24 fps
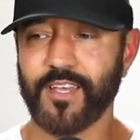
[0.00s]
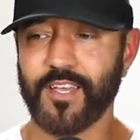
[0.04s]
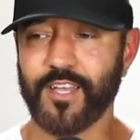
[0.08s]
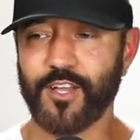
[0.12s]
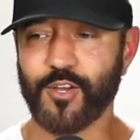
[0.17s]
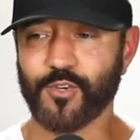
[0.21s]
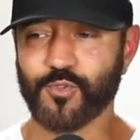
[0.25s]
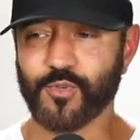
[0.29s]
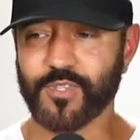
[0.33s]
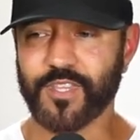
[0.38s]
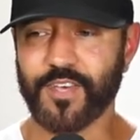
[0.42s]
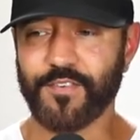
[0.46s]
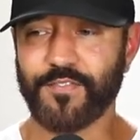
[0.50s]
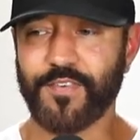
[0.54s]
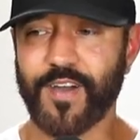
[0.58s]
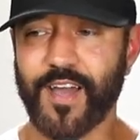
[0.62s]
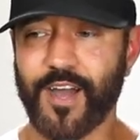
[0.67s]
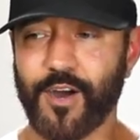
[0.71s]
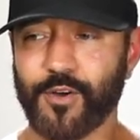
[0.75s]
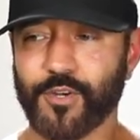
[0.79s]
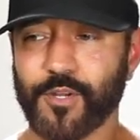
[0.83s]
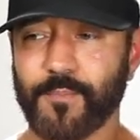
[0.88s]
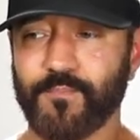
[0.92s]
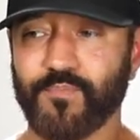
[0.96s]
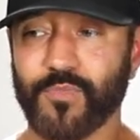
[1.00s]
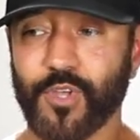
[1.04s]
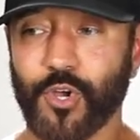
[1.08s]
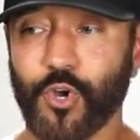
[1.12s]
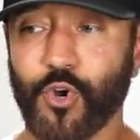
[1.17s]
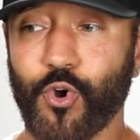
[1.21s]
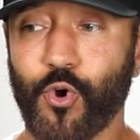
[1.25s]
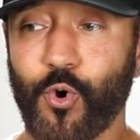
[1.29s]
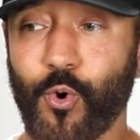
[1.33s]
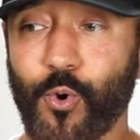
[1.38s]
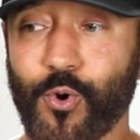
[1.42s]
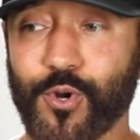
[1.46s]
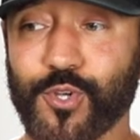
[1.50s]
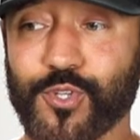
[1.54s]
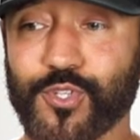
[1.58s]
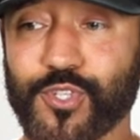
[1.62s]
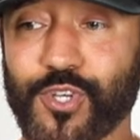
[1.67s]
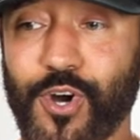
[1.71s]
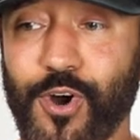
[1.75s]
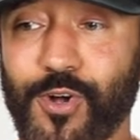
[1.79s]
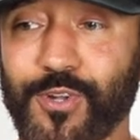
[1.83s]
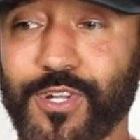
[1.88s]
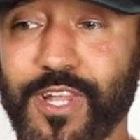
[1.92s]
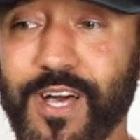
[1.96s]
Here's what they found.
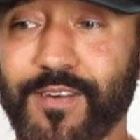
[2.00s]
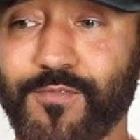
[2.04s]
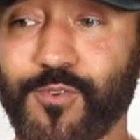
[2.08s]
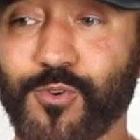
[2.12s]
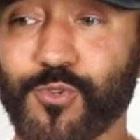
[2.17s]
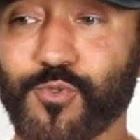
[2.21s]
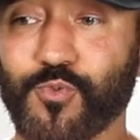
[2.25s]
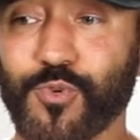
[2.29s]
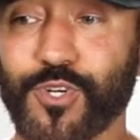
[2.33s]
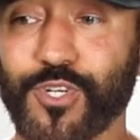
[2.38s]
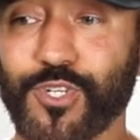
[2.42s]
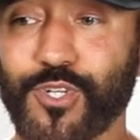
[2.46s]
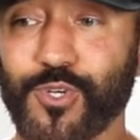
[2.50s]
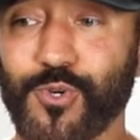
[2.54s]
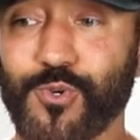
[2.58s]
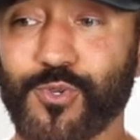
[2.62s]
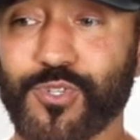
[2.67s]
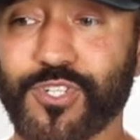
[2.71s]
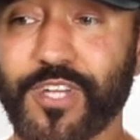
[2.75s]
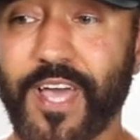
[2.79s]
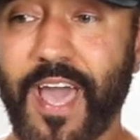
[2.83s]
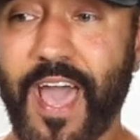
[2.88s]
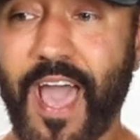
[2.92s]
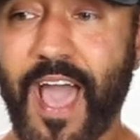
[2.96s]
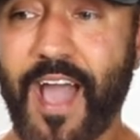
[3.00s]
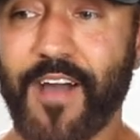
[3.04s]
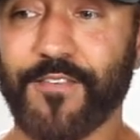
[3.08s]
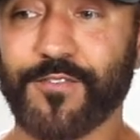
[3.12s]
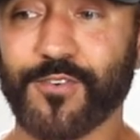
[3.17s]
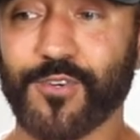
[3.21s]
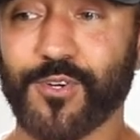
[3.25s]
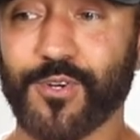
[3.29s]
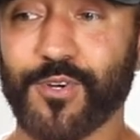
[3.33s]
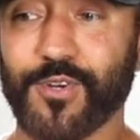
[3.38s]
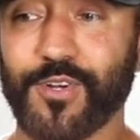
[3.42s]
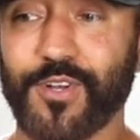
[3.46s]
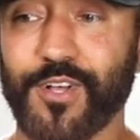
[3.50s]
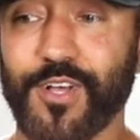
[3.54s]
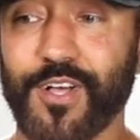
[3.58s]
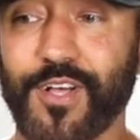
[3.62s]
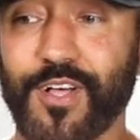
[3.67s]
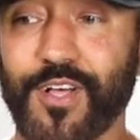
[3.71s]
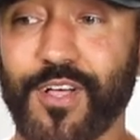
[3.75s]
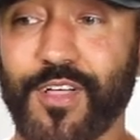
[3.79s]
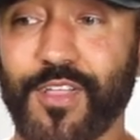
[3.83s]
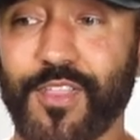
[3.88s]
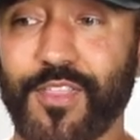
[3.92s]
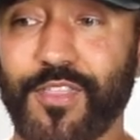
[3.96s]
Cortisol levels reduced after
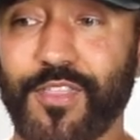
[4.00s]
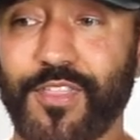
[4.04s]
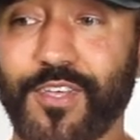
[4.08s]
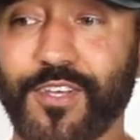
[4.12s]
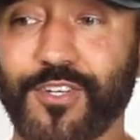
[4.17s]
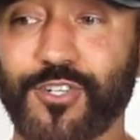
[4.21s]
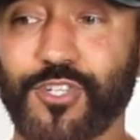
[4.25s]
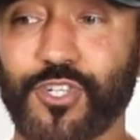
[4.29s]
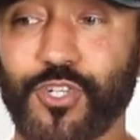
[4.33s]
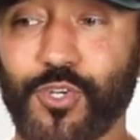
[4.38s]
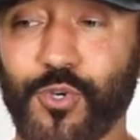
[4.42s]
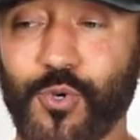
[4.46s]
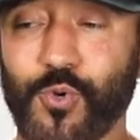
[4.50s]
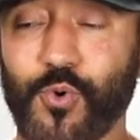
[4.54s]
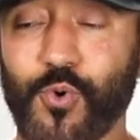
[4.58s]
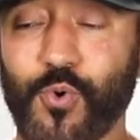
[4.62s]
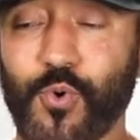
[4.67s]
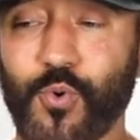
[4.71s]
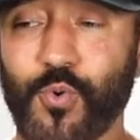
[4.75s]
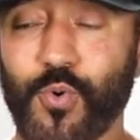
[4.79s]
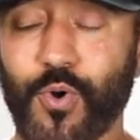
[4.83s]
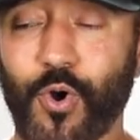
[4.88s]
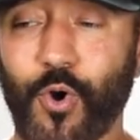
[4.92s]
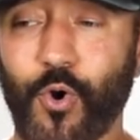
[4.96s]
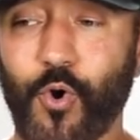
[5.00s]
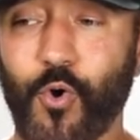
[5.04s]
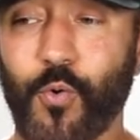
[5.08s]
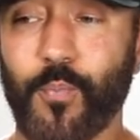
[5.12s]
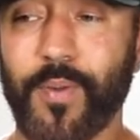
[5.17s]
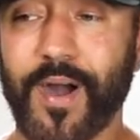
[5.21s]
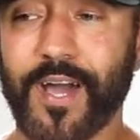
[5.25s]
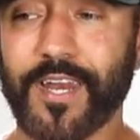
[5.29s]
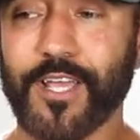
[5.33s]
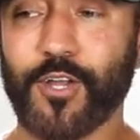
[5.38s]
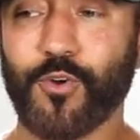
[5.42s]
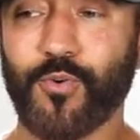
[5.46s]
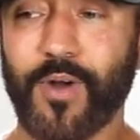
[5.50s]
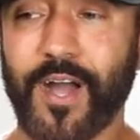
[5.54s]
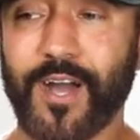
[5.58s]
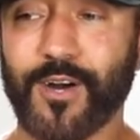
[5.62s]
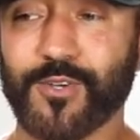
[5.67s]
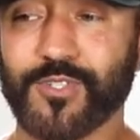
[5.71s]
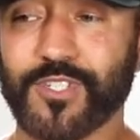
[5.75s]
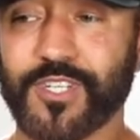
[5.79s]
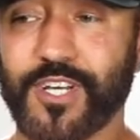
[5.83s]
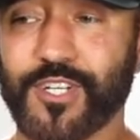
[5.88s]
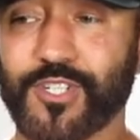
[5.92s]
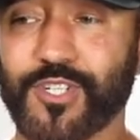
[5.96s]
the two whole body cryo
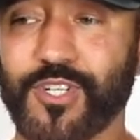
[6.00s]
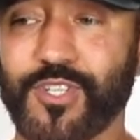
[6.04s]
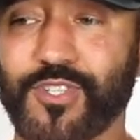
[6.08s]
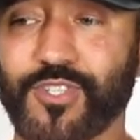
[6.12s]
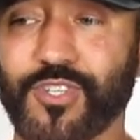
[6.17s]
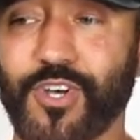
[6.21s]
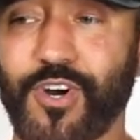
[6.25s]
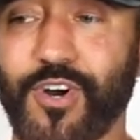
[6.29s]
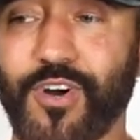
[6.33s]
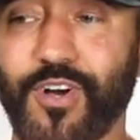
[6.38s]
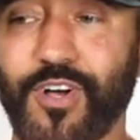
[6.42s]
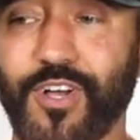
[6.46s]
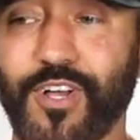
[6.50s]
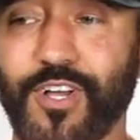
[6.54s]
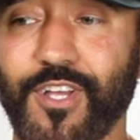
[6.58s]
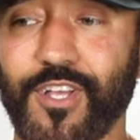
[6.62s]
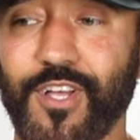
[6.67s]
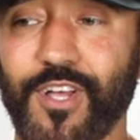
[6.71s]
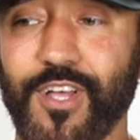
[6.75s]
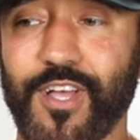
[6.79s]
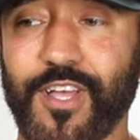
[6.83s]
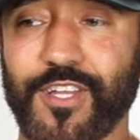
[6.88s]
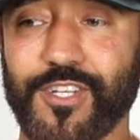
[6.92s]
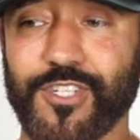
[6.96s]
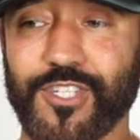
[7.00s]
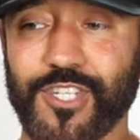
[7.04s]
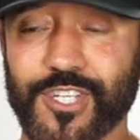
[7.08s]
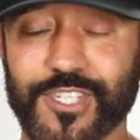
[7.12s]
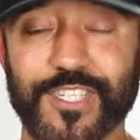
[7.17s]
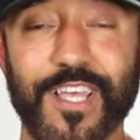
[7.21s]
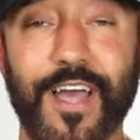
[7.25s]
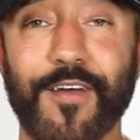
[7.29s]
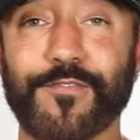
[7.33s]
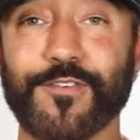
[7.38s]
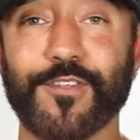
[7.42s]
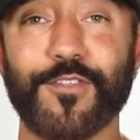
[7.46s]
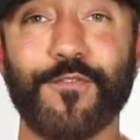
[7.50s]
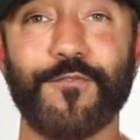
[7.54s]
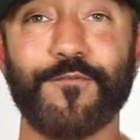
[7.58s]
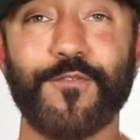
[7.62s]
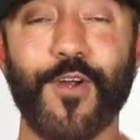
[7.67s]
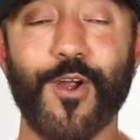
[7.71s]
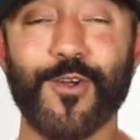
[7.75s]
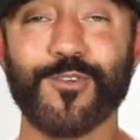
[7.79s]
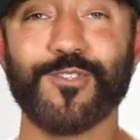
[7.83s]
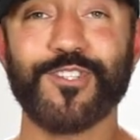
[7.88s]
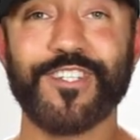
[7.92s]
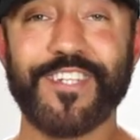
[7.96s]
sessions just after the
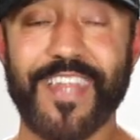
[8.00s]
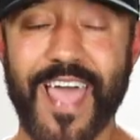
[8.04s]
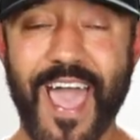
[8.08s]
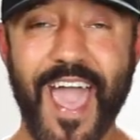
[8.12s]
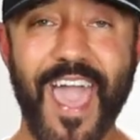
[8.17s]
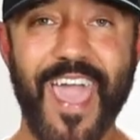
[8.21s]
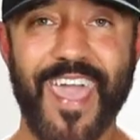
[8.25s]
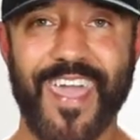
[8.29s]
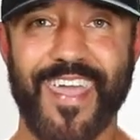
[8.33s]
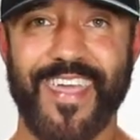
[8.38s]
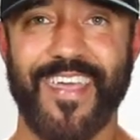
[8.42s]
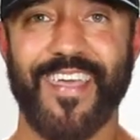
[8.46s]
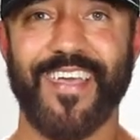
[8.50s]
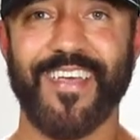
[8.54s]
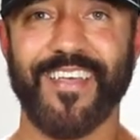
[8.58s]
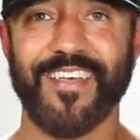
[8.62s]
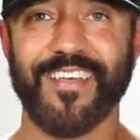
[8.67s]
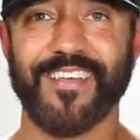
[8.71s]
first day.